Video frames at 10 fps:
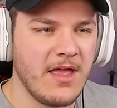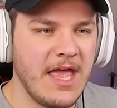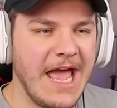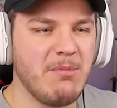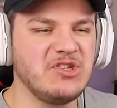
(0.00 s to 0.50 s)

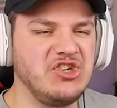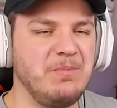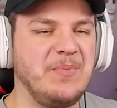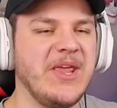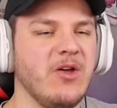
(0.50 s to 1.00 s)
How about you
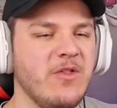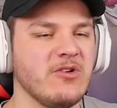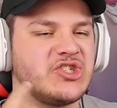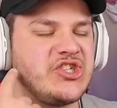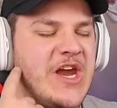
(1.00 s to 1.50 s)
peel
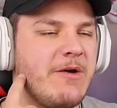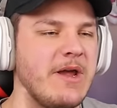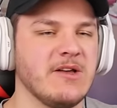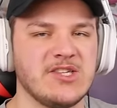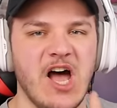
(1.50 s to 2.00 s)
those
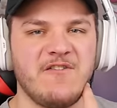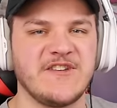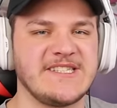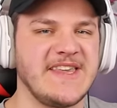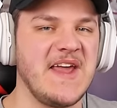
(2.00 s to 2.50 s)
Cheerios off his
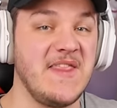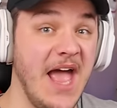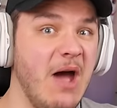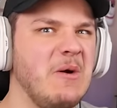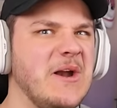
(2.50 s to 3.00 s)
skin?
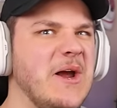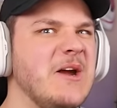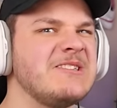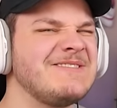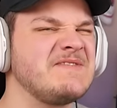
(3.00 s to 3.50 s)
That would
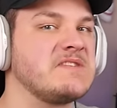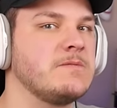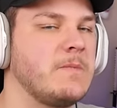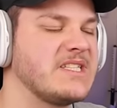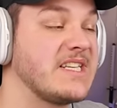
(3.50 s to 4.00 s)
hurt.
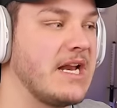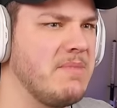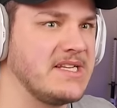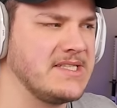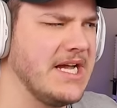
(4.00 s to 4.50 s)
That's kind of
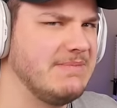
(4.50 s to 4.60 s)
messed up.